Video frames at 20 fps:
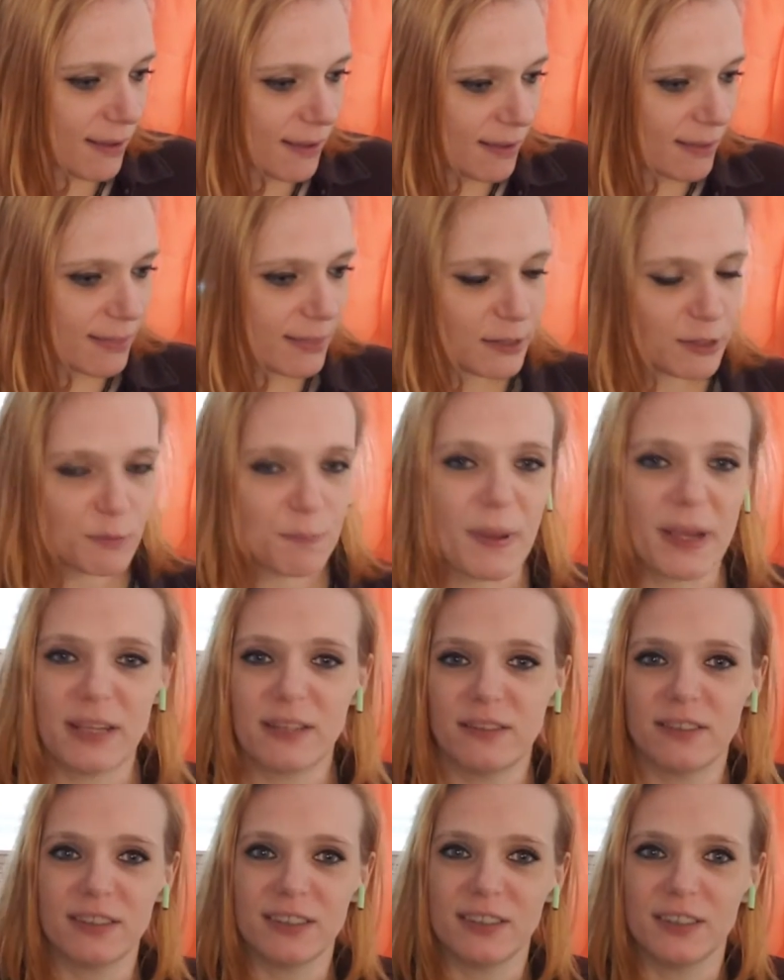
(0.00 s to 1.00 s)
the space
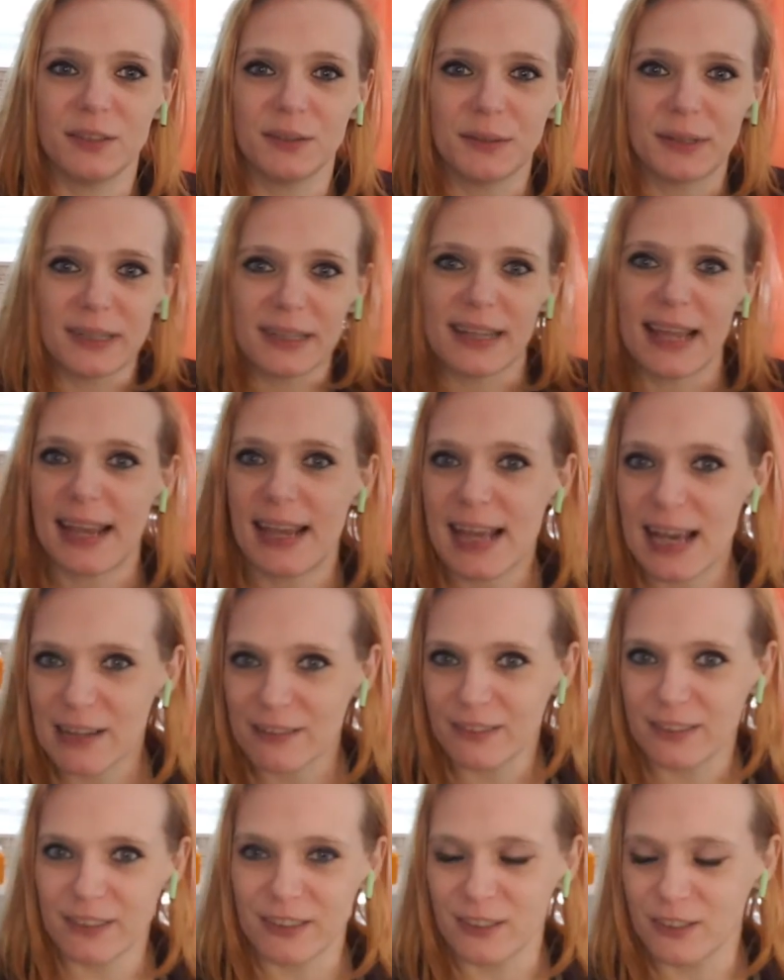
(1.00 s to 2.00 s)
to do a layout,
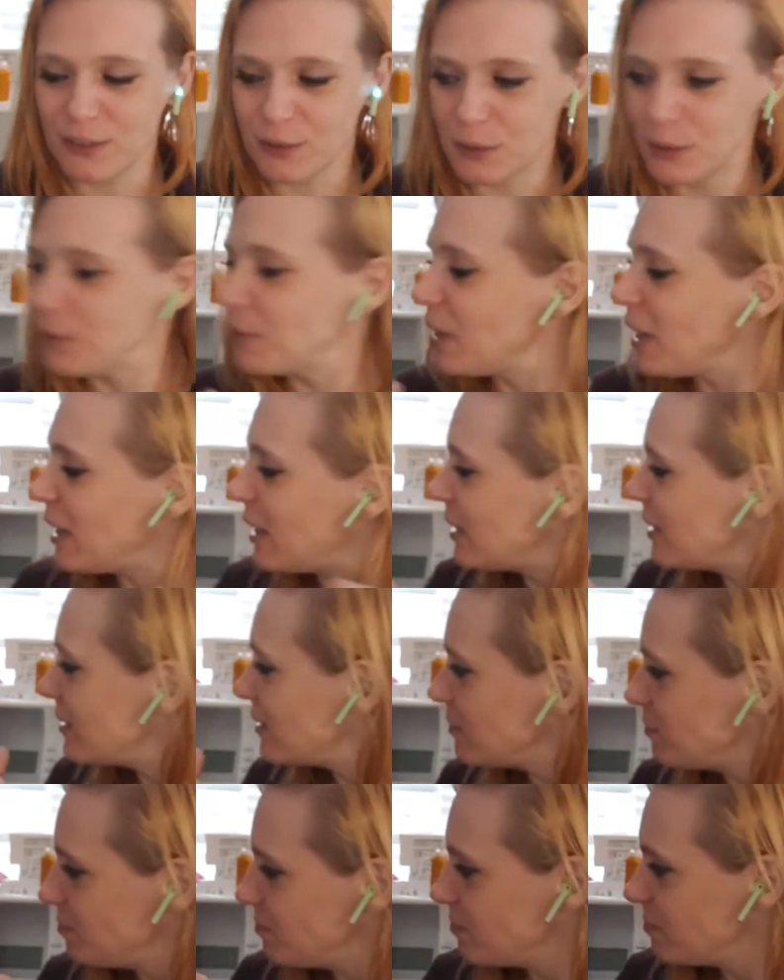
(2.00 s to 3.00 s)
to do a
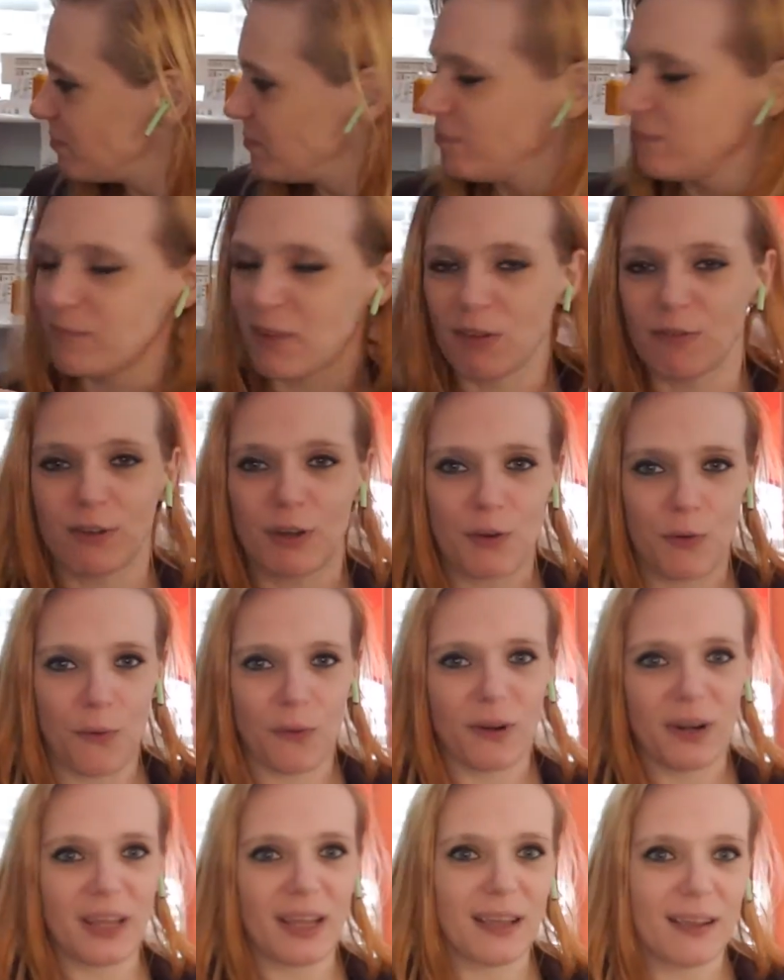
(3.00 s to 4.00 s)

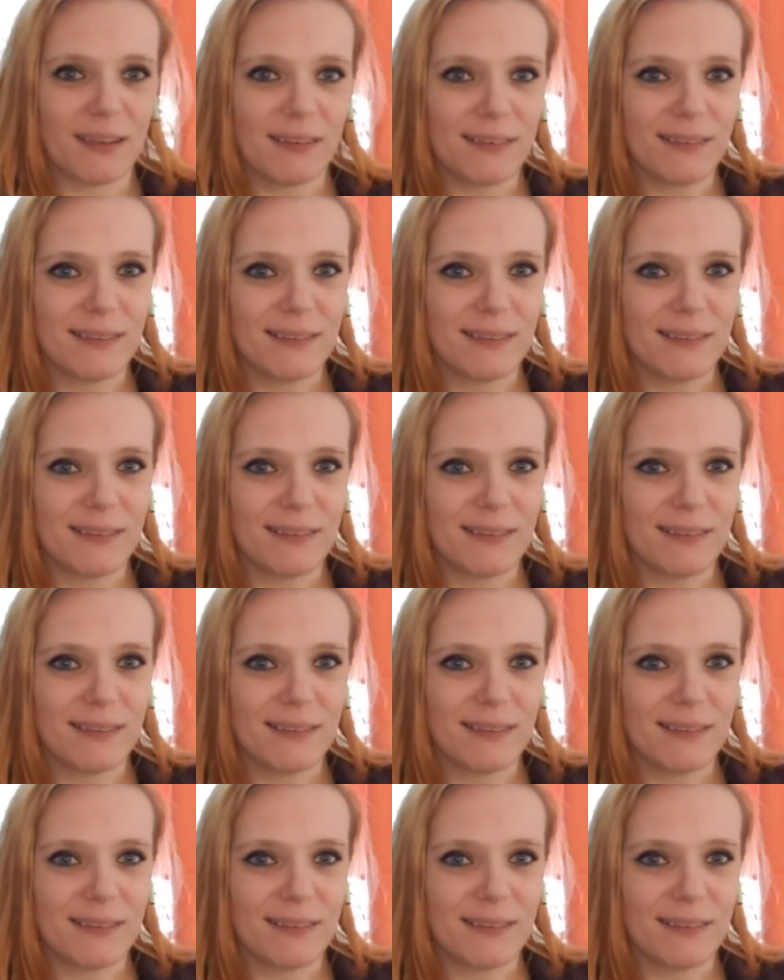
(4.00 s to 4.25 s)
recording.